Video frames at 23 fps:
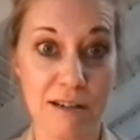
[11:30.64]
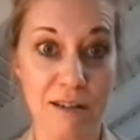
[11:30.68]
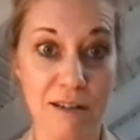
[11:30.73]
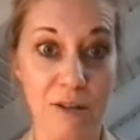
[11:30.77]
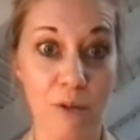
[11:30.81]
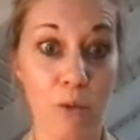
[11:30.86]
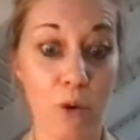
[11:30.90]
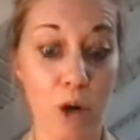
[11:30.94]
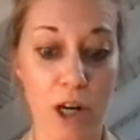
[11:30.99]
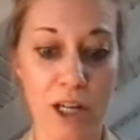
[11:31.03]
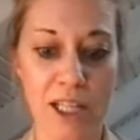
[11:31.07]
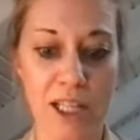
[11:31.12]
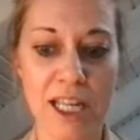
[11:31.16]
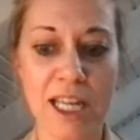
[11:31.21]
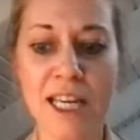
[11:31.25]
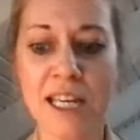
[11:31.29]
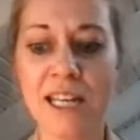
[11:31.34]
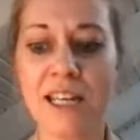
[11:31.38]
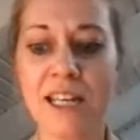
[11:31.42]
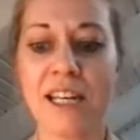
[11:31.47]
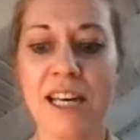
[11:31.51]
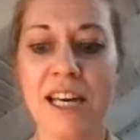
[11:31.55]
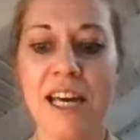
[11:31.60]

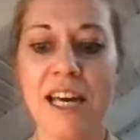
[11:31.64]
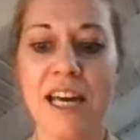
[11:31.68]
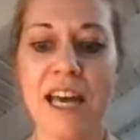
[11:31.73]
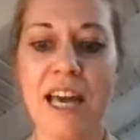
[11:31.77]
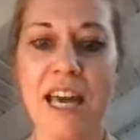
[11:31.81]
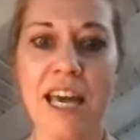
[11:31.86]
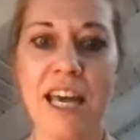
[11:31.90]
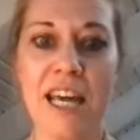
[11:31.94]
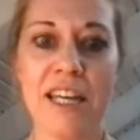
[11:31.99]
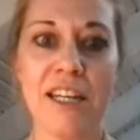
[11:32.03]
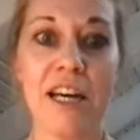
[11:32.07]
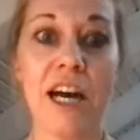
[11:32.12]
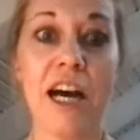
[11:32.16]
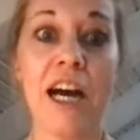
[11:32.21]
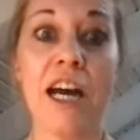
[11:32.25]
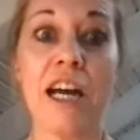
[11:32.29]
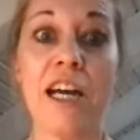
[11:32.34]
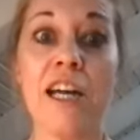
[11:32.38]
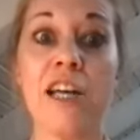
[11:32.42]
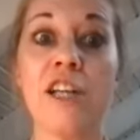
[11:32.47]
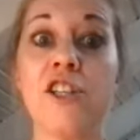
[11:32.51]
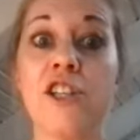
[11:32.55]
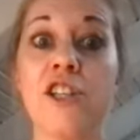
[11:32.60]
Wally, and
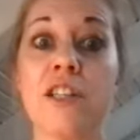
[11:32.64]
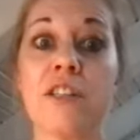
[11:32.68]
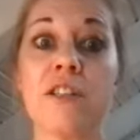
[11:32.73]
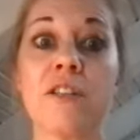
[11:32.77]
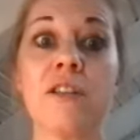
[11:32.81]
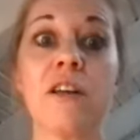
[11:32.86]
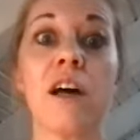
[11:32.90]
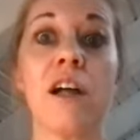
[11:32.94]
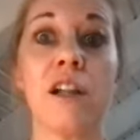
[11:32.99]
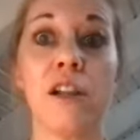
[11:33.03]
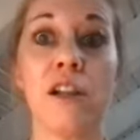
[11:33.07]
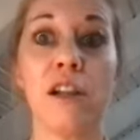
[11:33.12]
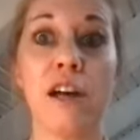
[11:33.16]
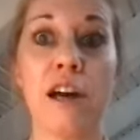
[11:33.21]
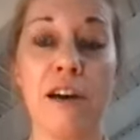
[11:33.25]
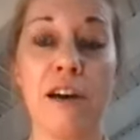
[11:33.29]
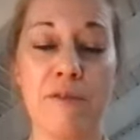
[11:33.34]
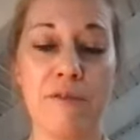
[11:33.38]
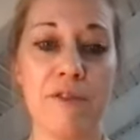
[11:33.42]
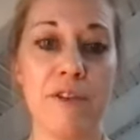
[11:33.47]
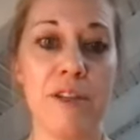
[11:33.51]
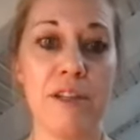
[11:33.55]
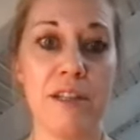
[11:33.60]
I just
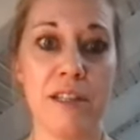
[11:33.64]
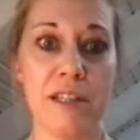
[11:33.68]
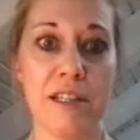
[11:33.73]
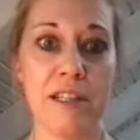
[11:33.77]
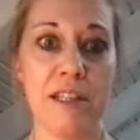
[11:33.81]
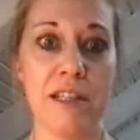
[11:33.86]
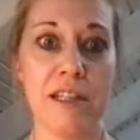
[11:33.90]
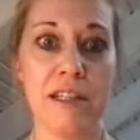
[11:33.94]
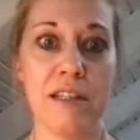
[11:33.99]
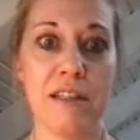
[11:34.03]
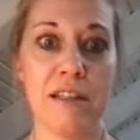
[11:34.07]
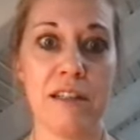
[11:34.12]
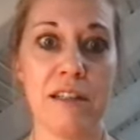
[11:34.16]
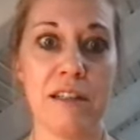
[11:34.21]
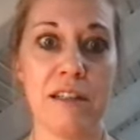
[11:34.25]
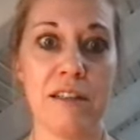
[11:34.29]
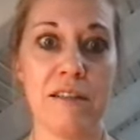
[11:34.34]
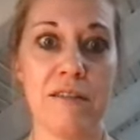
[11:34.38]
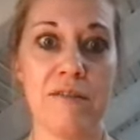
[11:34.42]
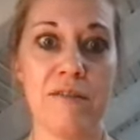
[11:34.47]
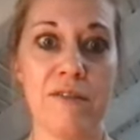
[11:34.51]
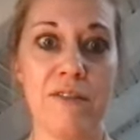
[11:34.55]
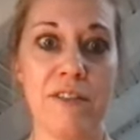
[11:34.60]
love
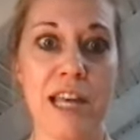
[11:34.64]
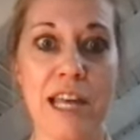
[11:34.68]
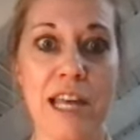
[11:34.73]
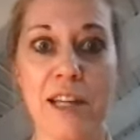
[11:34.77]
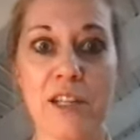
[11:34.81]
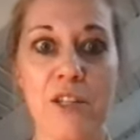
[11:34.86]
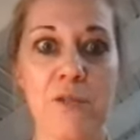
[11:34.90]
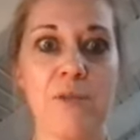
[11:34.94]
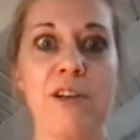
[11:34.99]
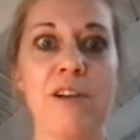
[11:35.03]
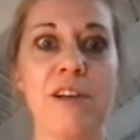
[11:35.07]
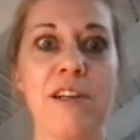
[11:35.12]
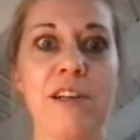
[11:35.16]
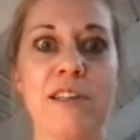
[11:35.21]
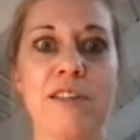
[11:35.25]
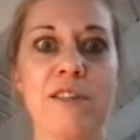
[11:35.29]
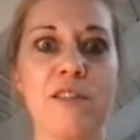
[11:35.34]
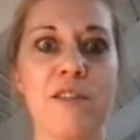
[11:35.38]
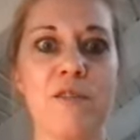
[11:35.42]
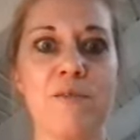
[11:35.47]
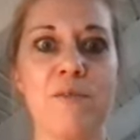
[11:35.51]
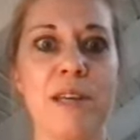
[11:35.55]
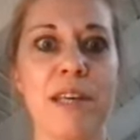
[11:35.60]
the that
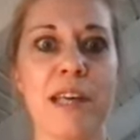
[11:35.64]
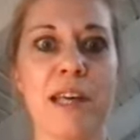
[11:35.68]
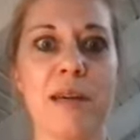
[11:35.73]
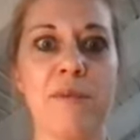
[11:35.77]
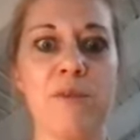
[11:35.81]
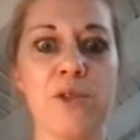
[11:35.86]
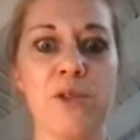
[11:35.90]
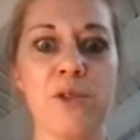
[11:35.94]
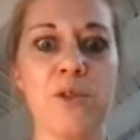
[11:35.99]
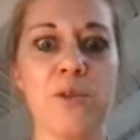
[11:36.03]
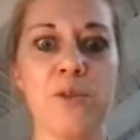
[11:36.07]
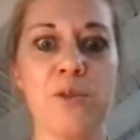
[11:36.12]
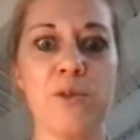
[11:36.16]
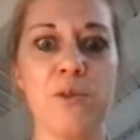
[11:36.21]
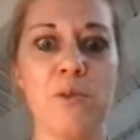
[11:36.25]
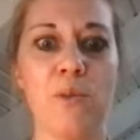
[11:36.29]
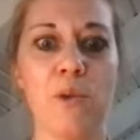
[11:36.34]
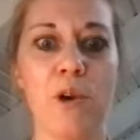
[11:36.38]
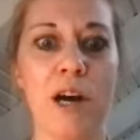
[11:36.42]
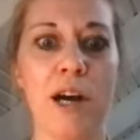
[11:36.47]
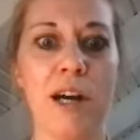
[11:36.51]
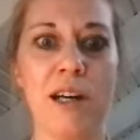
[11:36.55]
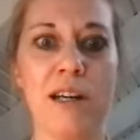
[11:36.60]
experience of being able to
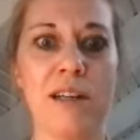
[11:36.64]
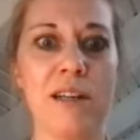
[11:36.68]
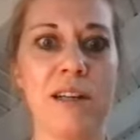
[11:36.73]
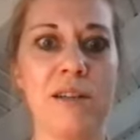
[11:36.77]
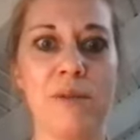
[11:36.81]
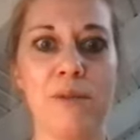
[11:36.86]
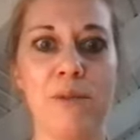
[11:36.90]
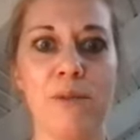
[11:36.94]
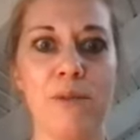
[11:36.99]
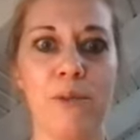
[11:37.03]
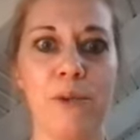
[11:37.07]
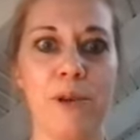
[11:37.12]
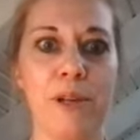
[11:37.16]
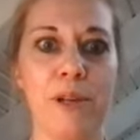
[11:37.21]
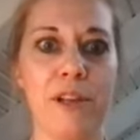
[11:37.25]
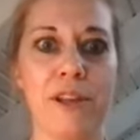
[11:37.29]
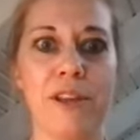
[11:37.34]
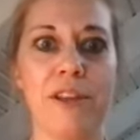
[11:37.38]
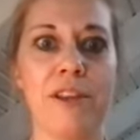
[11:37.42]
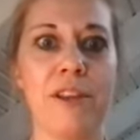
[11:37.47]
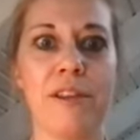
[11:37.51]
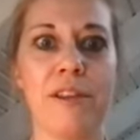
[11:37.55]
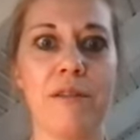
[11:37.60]
walk with
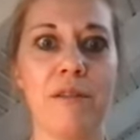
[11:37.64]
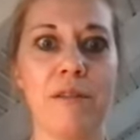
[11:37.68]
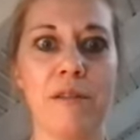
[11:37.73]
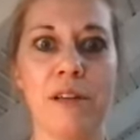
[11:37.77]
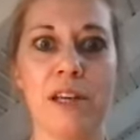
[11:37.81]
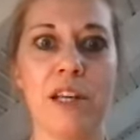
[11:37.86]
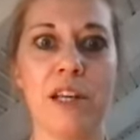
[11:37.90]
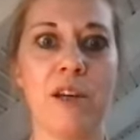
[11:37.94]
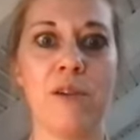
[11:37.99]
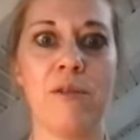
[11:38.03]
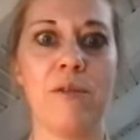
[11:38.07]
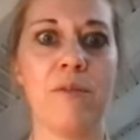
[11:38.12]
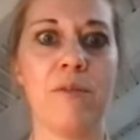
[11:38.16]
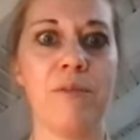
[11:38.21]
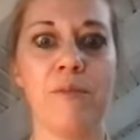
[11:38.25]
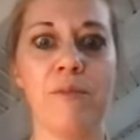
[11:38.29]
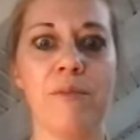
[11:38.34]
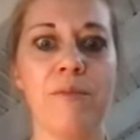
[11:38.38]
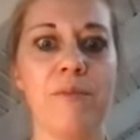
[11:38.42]
you know